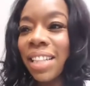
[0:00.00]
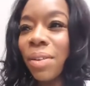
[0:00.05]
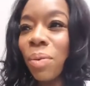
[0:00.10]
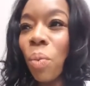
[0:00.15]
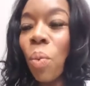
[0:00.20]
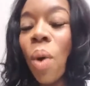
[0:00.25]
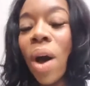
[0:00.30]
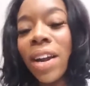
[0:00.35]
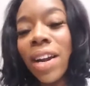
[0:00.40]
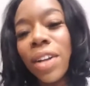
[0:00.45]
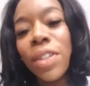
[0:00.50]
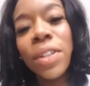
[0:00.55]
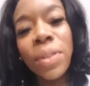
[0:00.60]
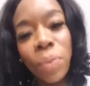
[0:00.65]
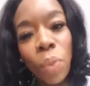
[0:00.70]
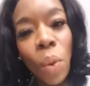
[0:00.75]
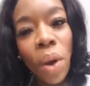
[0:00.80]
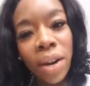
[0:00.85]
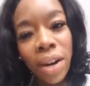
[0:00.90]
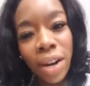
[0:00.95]
One
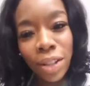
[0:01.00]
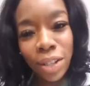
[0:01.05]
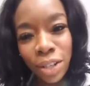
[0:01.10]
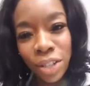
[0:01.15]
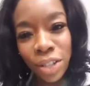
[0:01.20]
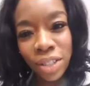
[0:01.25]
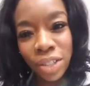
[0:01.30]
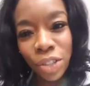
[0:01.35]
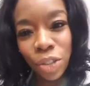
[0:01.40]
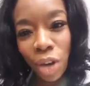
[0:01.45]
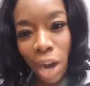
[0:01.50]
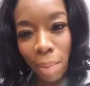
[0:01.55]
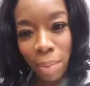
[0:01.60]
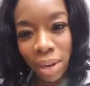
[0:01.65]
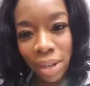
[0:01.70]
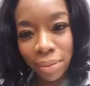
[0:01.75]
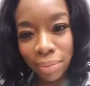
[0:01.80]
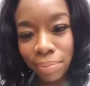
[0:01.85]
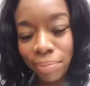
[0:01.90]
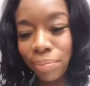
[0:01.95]
other
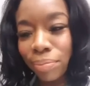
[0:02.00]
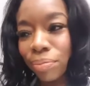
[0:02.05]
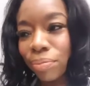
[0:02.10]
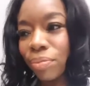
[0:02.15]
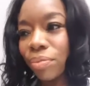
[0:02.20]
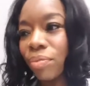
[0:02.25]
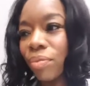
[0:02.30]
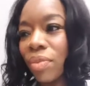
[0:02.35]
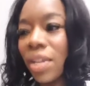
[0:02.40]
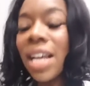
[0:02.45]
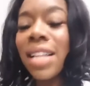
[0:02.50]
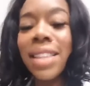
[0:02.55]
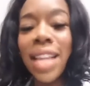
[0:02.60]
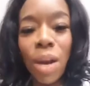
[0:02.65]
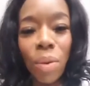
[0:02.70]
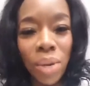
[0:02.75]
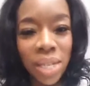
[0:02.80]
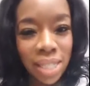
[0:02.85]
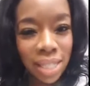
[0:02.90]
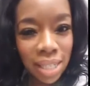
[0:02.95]
trauma
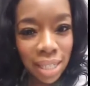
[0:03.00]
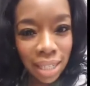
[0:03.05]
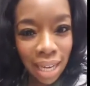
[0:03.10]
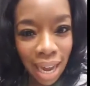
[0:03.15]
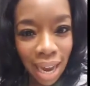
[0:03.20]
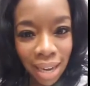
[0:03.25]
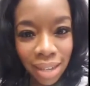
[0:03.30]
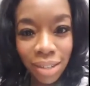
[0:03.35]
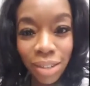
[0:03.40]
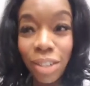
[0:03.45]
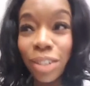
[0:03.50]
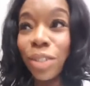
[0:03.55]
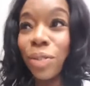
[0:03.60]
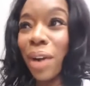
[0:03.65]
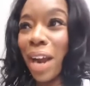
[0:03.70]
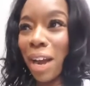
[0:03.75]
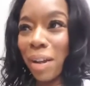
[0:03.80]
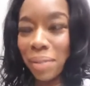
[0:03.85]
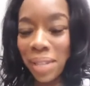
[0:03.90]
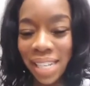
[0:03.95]
that we see a lot
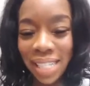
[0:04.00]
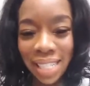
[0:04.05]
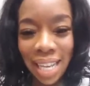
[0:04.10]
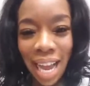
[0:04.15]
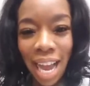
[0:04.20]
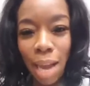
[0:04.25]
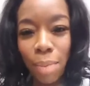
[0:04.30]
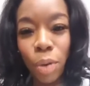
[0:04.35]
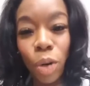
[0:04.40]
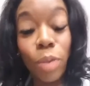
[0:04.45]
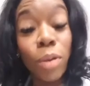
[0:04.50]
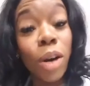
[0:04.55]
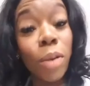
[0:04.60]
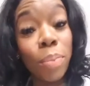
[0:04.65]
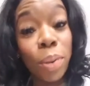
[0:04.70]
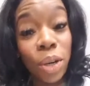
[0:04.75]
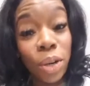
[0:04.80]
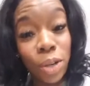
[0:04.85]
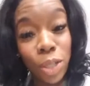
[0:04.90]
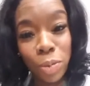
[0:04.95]
around this time are
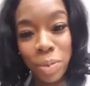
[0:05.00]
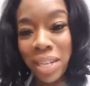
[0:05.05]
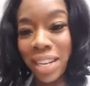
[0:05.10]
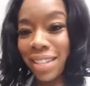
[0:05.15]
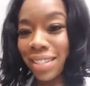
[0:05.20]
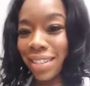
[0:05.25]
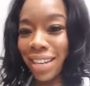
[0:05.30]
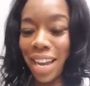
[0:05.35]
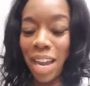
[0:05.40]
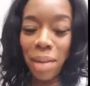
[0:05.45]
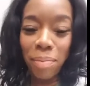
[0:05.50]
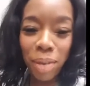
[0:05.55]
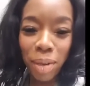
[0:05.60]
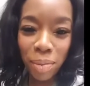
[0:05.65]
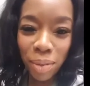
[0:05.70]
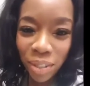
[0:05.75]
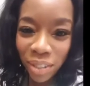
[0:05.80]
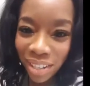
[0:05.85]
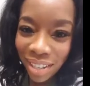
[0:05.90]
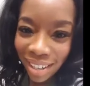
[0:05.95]
burns, because again,
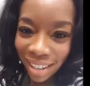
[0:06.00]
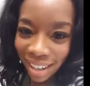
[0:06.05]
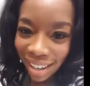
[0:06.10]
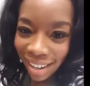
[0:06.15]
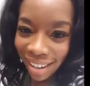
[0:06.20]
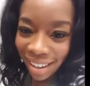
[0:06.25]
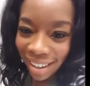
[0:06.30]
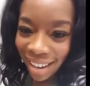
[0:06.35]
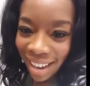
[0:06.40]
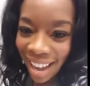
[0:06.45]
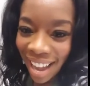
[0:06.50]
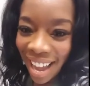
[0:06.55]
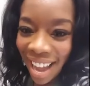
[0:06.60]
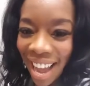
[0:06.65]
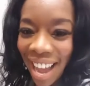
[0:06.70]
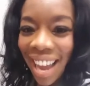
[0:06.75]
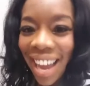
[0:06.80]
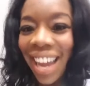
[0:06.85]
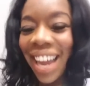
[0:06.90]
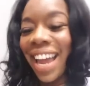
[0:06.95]
people are cooking,
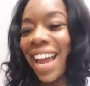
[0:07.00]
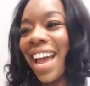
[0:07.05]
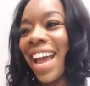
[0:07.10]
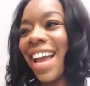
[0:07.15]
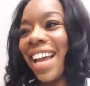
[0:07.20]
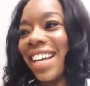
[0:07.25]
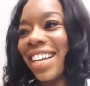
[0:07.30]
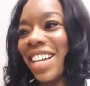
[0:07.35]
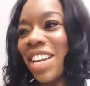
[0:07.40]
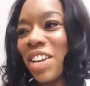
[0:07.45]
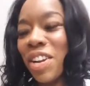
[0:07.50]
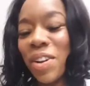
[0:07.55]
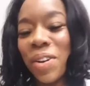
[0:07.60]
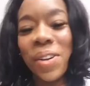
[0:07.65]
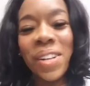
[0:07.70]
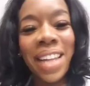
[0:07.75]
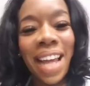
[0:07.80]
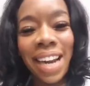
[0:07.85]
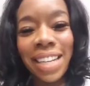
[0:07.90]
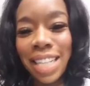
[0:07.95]
and
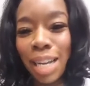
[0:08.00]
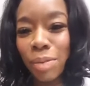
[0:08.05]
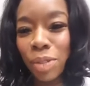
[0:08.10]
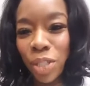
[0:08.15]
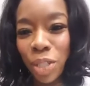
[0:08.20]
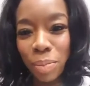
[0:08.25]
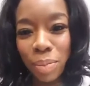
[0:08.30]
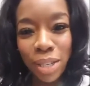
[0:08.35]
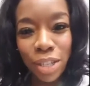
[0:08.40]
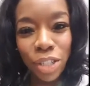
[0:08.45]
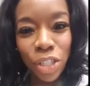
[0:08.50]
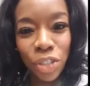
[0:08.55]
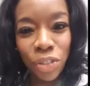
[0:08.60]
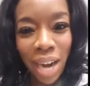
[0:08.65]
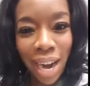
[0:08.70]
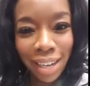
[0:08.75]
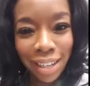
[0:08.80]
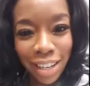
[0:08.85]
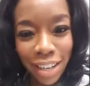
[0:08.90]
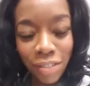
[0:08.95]
a lot of times you can be
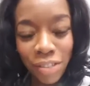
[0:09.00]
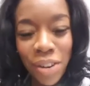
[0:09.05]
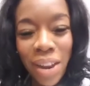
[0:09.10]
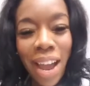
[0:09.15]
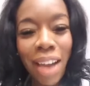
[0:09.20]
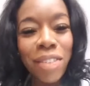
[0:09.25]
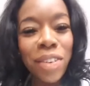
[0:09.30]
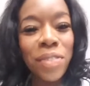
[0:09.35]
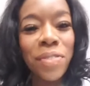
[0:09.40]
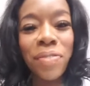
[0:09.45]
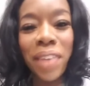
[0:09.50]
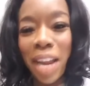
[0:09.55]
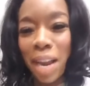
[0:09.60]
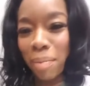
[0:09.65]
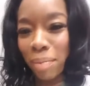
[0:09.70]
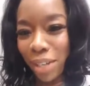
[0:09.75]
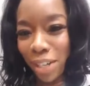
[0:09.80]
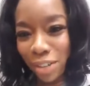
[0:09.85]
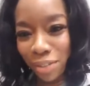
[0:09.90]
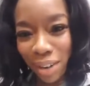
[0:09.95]
distracted if you have your
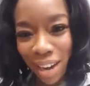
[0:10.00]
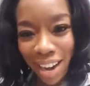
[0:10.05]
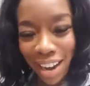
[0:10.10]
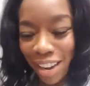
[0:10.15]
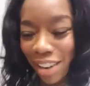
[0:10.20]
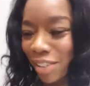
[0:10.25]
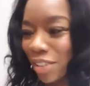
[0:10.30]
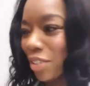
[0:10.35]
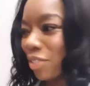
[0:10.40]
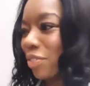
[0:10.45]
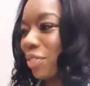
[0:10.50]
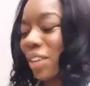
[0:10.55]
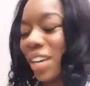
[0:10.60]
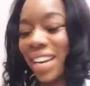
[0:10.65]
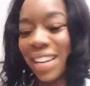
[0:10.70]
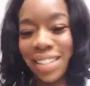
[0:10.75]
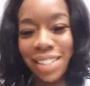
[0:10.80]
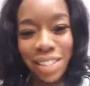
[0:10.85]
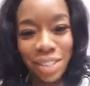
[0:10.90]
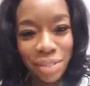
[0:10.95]
family around, your
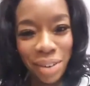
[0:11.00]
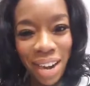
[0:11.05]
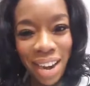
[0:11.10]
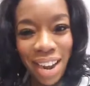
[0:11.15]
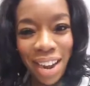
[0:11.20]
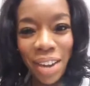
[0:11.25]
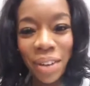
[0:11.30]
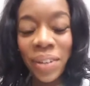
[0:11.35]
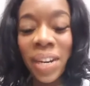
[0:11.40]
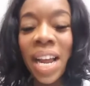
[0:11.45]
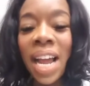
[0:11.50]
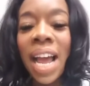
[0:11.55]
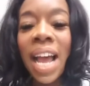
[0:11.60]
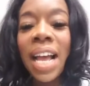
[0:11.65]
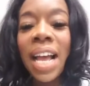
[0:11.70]
friends around.